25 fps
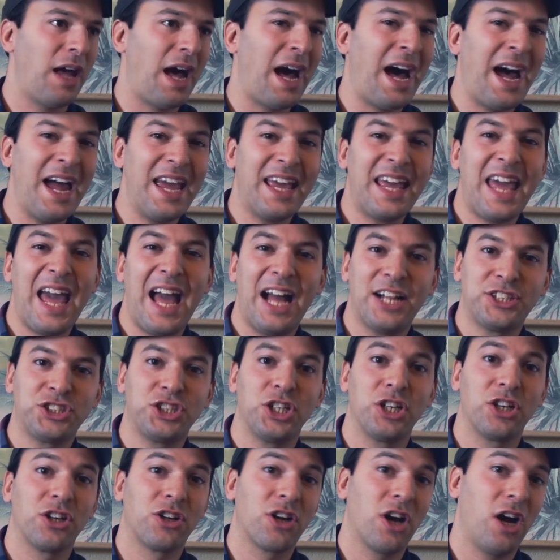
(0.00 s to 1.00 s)

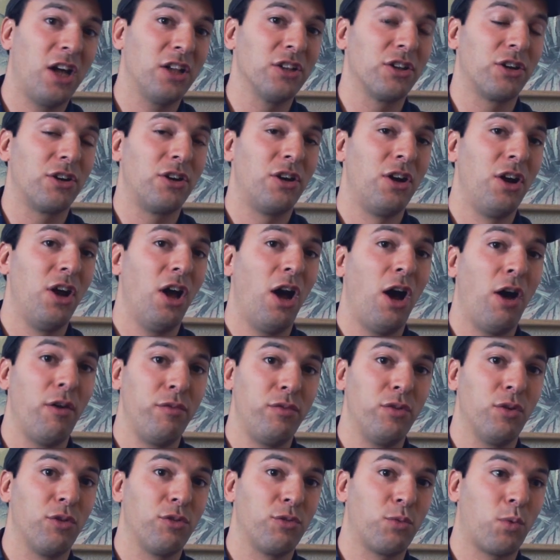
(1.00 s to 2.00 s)
eye-catching color
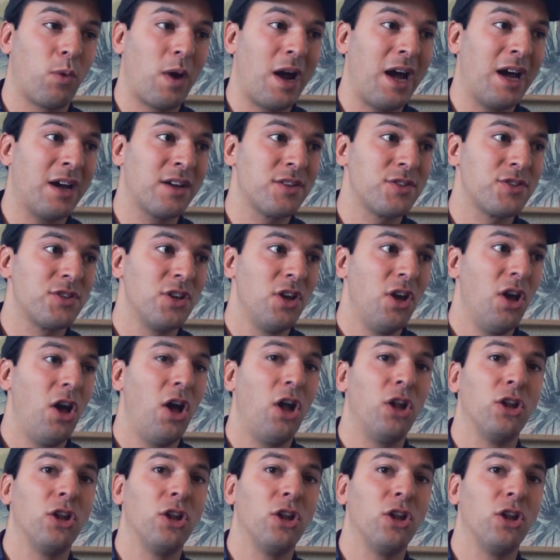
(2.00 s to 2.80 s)
of those rocks,